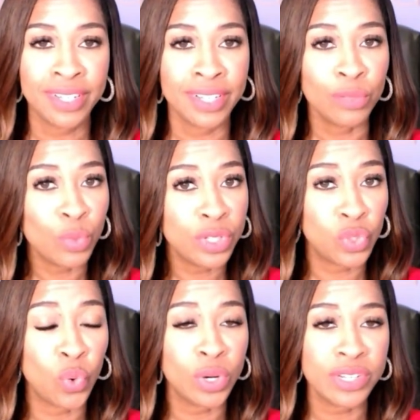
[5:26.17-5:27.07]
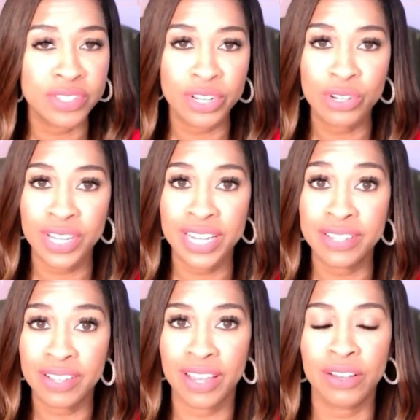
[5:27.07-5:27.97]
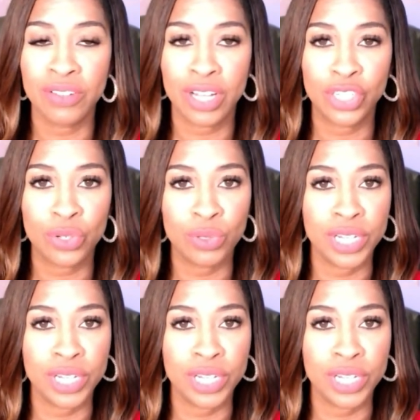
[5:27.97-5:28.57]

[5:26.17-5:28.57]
And with Taurus, there's a psychological